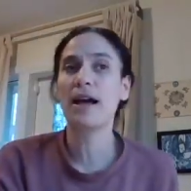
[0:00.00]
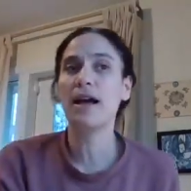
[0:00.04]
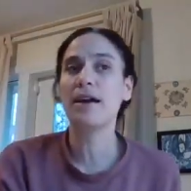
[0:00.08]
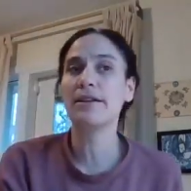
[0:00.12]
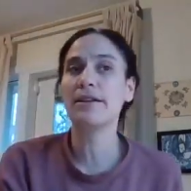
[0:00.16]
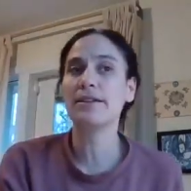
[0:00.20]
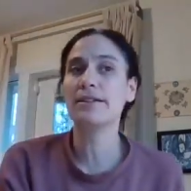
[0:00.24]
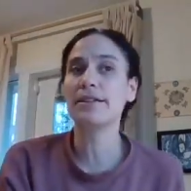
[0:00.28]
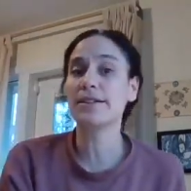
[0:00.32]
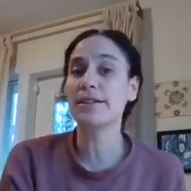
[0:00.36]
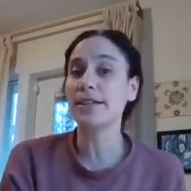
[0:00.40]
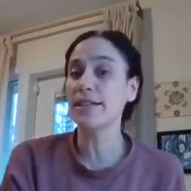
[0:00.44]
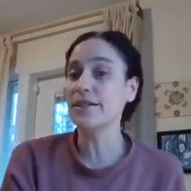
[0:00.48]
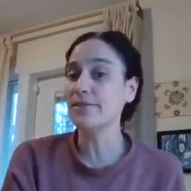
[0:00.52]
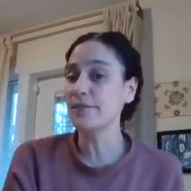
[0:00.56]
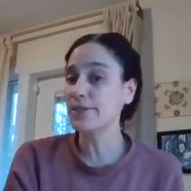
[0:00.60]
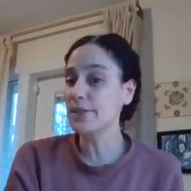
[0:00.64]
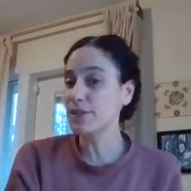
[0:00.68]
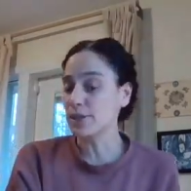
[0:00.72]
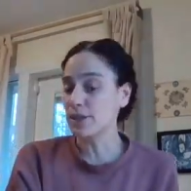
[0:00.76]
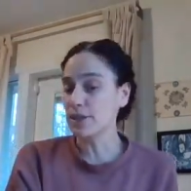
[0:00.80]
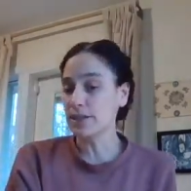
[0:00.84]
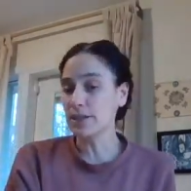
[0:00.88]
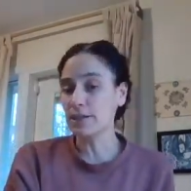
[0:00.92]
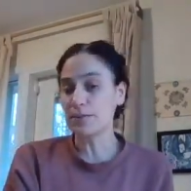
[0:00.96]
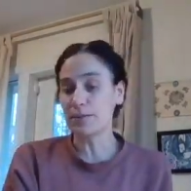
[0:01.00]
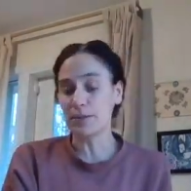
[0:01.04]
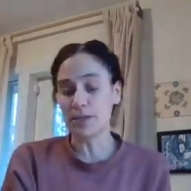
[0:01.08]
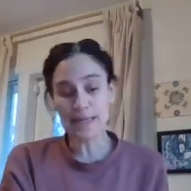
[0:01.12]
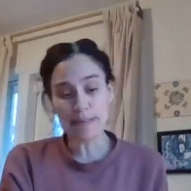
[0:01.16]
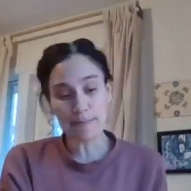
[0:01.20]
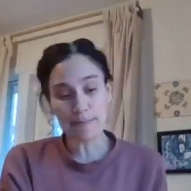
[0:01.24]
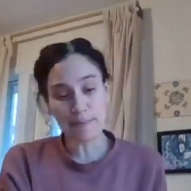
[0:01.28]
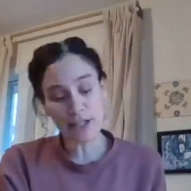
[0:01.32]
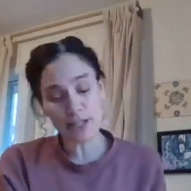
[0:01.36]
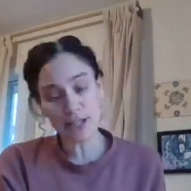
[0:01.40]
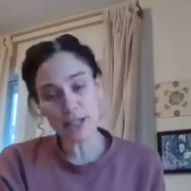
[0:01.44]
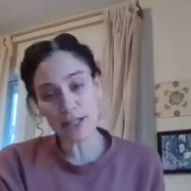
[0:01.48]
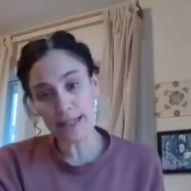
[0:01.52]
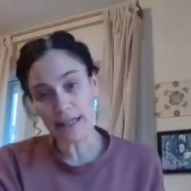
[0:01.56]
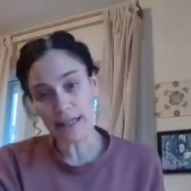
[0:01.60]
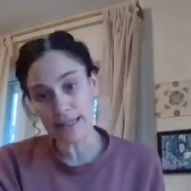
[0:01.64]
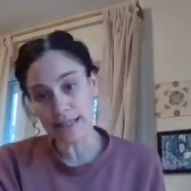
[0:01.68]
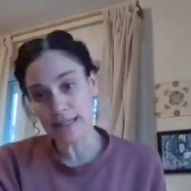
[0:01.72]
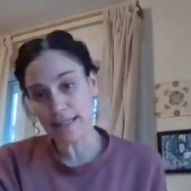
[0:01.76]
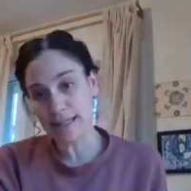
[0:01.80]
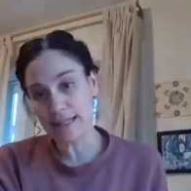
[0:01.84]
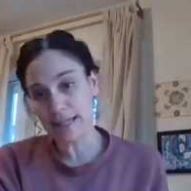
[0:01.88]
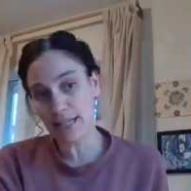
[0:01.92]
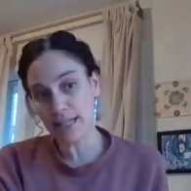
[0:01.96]
That even the early bird special can
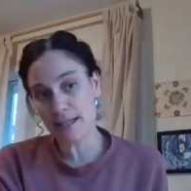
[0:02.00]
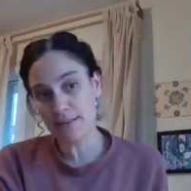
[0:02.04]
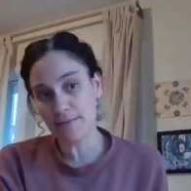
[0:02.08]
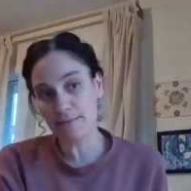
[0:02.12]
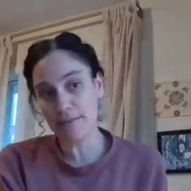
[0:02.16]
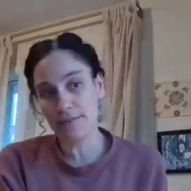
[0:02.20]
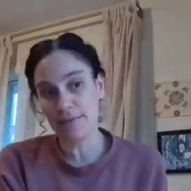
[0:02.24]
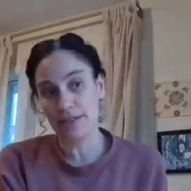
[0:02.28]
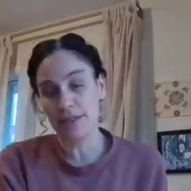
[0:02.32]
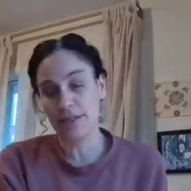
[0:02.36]
seem,